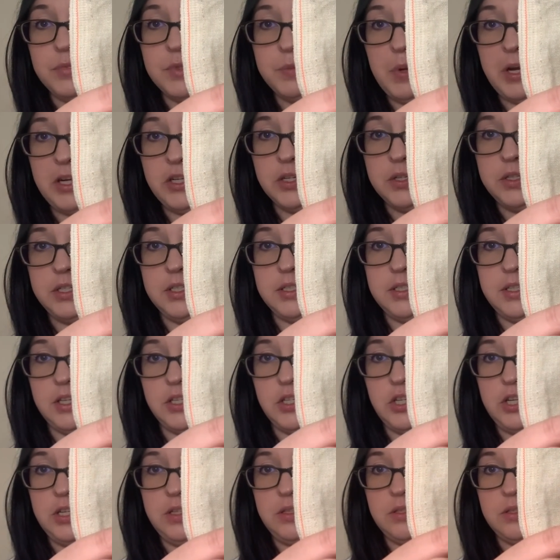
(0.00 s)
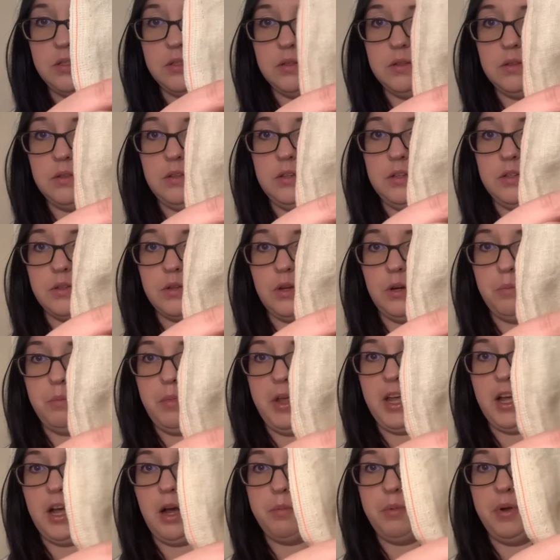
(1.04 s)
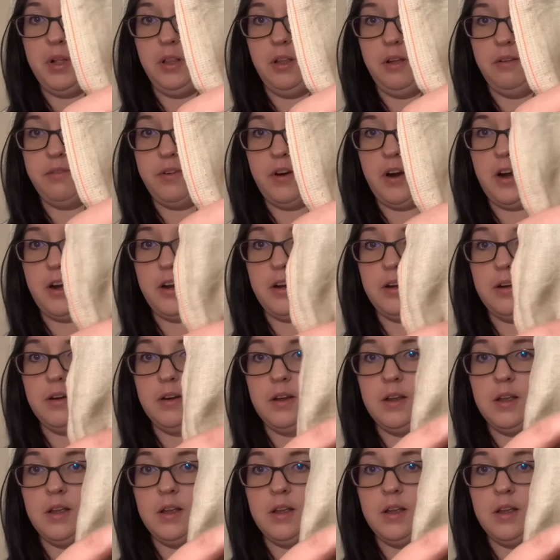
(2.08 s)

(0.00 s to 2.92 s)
specialty stitches that's going to make up a love heart.